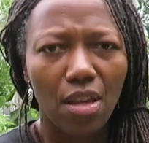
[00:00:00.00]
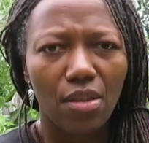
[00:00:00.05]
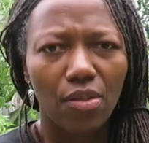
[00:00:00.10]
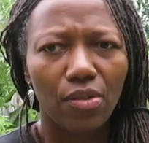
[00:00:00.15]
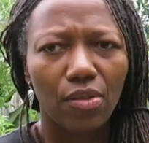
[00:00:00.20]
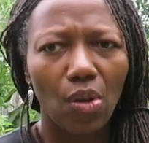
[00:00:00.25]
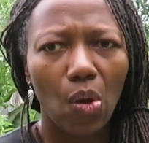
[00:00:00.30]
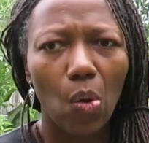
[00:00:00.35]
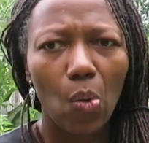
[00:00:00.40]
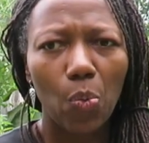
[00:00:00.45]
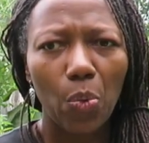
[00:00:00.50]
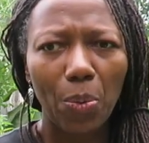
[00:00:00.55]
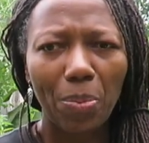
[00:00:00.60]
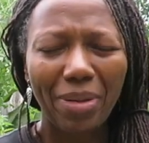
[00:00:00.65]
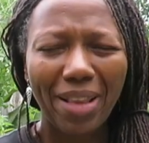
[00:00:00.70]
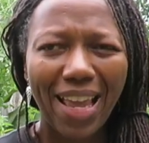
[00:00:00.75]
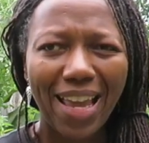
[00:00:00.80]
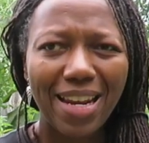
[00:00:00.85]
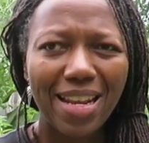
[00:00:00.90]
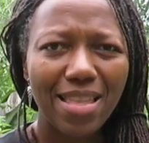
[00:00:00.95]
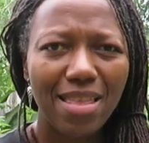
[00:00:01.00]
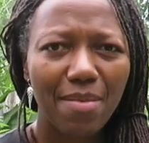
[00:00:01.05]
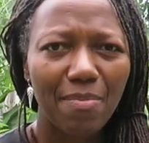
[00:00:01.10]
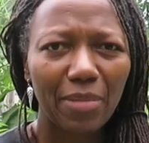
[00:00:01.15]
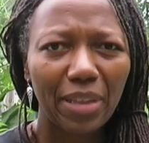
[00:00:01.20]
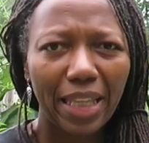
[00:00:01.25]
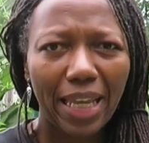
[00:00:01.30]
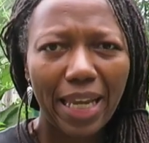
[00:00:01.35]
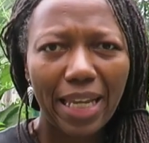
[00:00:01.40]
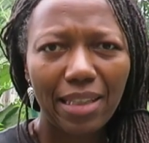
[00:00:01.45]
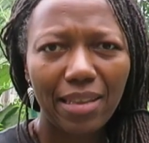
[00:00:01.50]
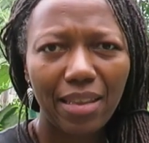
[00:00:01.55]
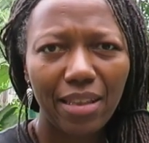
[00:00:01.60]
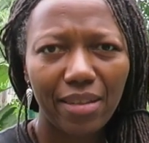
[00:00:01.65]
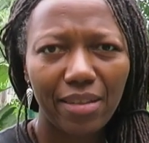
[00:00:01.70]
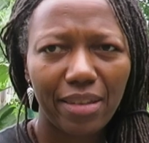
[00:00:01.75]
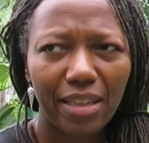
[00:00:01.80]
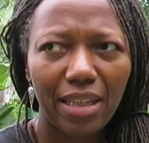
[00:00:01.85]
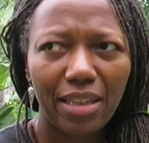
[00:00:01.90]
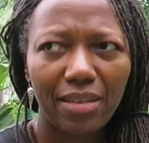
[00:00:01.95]
So we're planting them late in the
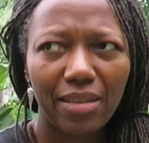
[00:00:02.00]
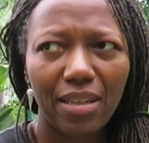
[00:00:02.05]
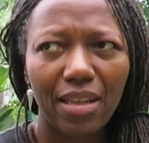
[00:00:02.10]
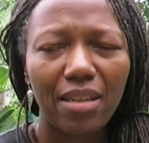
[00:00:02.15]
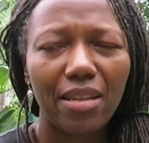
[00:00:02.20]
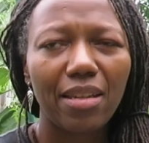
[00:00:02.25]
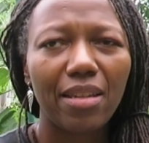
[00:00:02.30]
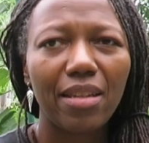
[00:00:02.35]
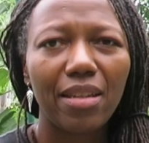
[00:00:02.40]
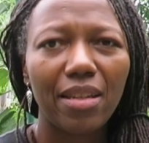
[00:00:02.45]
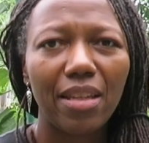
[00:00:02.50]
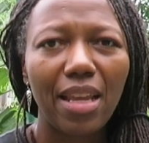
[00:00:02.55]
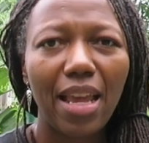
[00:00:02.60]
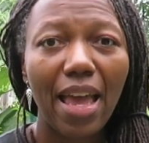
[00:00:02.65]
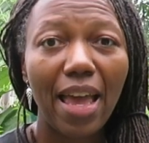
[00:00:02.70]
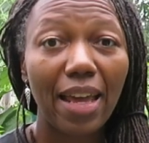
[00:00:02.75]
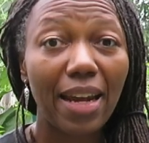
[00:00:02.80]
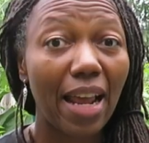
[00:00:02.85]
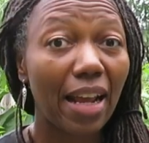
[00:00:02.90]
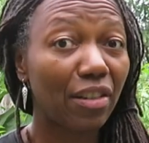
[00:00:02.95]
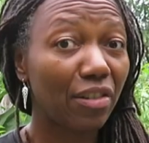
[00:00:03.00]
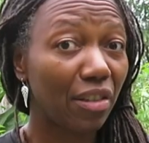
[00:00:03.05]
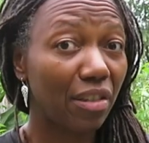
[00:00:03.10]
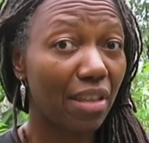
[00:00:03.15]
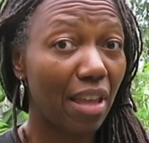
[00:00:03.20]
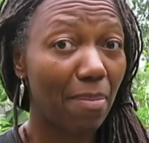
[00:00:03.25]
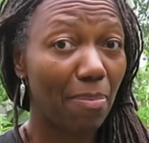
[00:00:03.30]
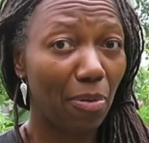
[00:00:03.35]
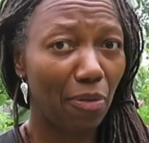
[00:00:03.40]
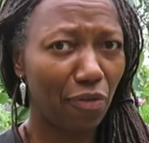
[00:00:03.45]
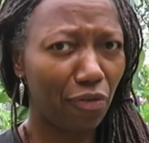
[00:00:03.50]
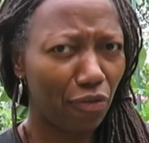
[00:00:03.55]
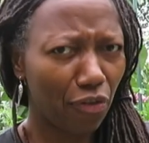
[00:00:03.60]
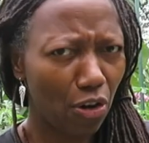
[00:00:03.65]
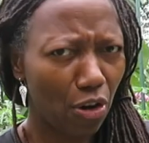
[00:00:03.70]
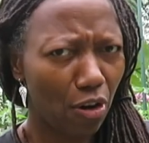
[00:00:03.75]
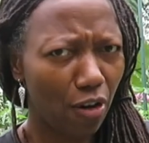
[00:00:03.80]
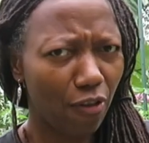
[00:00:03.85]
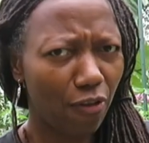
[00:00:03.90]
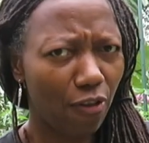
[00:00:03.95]
season, and actually they
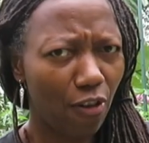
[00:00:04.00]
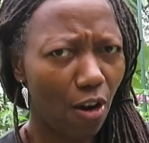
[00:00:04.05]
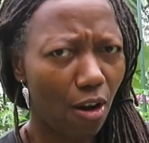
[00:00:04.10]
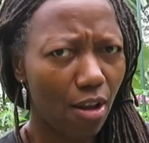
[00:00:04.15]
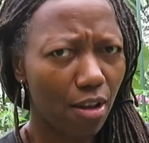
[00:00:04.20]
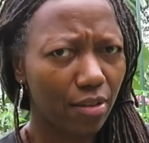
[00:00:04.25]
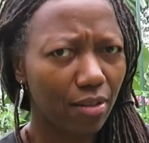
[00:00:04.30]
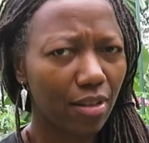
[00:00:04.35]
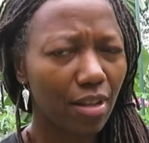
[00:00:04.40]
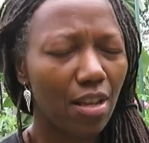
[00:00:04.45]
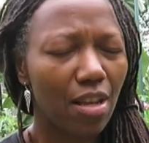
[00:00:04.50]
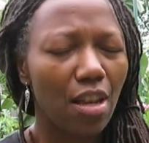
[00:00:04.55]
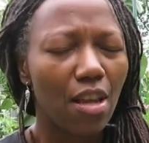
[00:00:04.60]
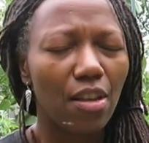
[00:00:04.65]
prefer frost.